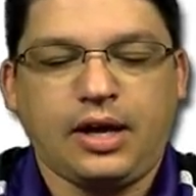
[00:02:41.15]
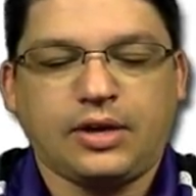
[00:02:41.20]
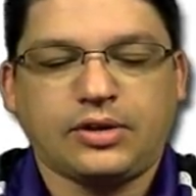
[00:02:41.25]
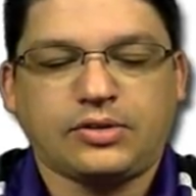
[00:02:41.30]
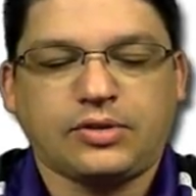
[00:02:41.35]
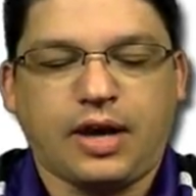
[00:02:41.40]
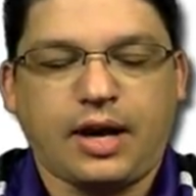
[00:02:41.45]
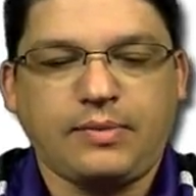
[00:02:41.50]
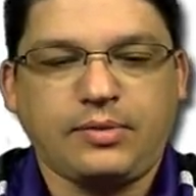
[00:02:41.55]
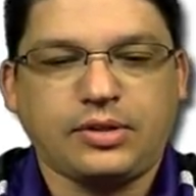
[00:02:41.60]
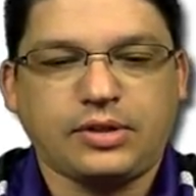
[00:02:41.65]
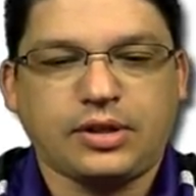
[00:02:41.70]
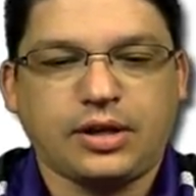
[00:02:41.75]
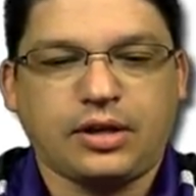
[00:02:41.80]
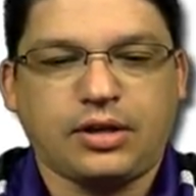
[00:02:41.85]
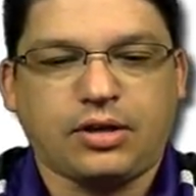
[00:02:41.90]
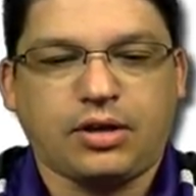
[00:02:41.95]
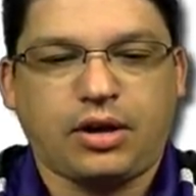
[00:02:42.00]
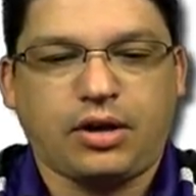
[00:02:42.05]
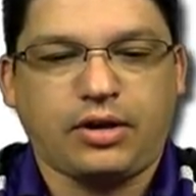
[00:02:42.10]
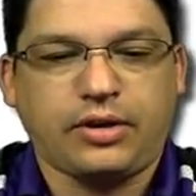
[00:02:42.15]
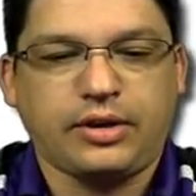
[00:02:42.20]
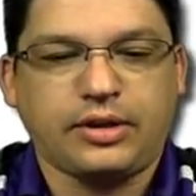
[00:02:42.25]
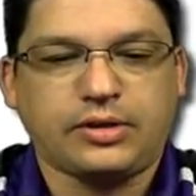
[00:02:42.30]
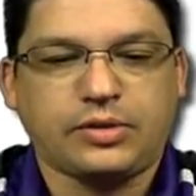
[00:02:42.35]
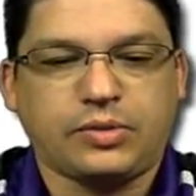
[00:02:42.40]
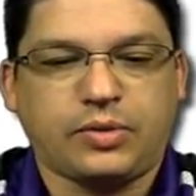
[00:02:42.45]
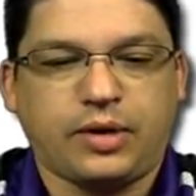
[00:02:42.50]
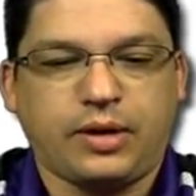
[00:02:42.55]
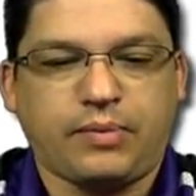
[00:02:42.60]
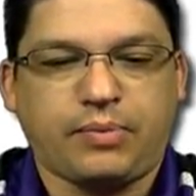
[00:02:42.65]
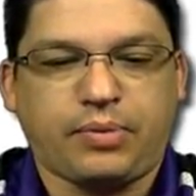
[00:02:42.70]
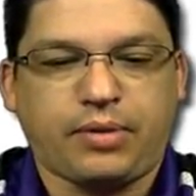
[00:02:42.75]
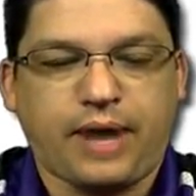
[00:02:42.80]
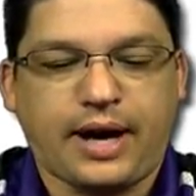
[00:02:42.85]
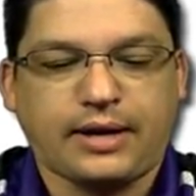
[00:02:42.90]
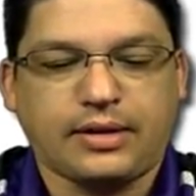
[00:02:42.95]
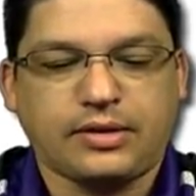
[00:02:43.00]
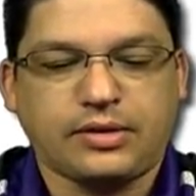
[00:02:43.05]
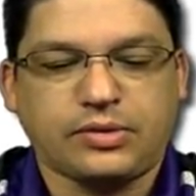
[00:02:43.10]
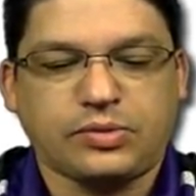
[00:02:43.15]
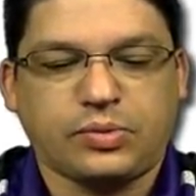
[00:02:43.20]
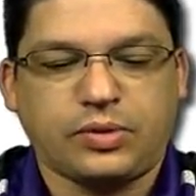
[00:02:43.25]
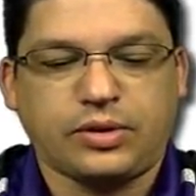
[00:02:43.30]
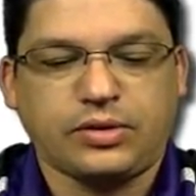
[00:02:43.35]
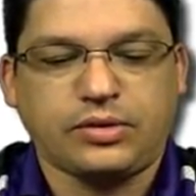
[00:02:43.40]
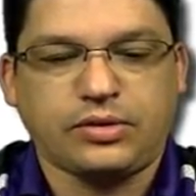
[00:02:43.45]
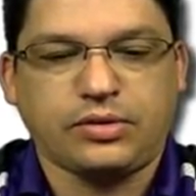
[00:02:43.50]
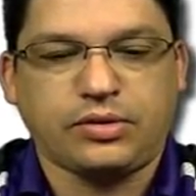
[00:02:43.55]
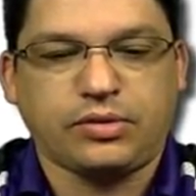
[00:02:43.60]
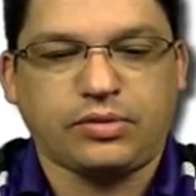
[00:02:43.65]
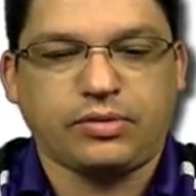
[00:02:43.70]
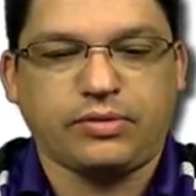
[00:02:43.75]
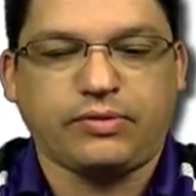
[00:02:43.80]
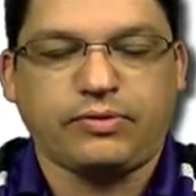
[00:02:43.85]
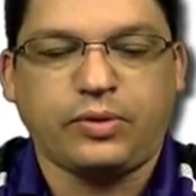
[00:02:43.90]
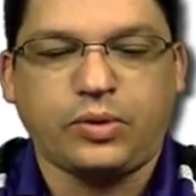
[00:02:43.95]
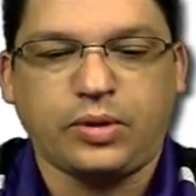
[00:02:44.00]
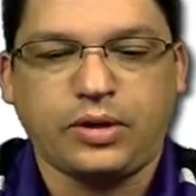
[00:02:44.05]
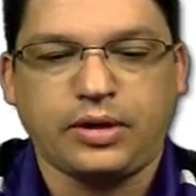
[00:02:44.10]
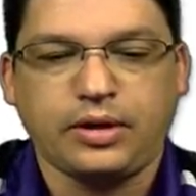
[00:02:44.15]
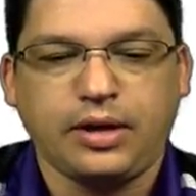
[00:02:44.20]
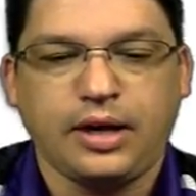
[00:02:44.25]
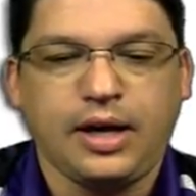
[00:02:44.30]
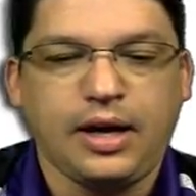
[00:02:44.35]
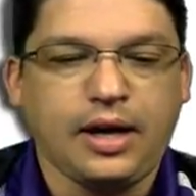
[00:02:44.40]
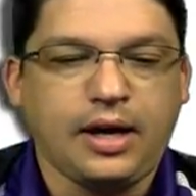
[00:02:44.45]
So I'm just going to call this one Practice One Two Three Four,